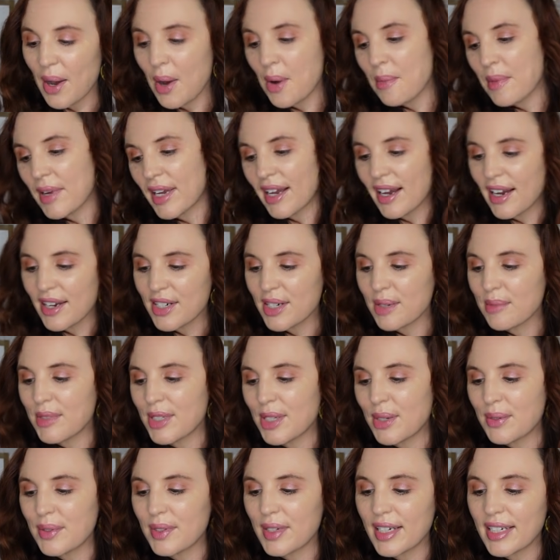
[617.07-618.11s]
Oh my gosh, I'm
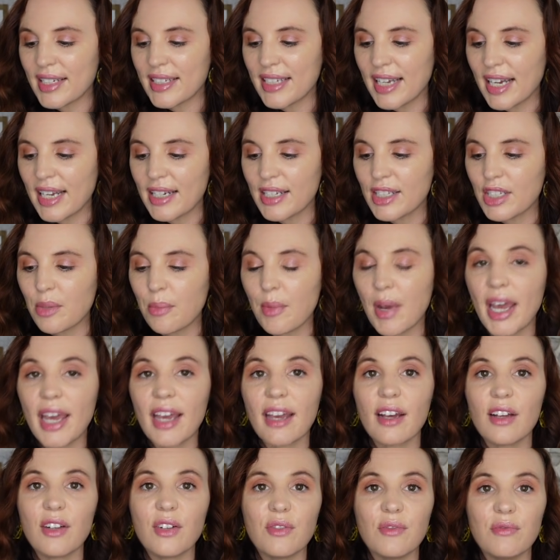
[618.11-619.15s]
so excited. So
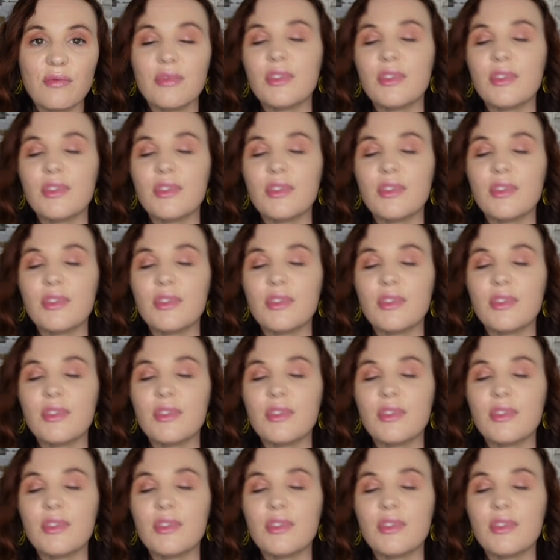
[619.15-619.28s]
my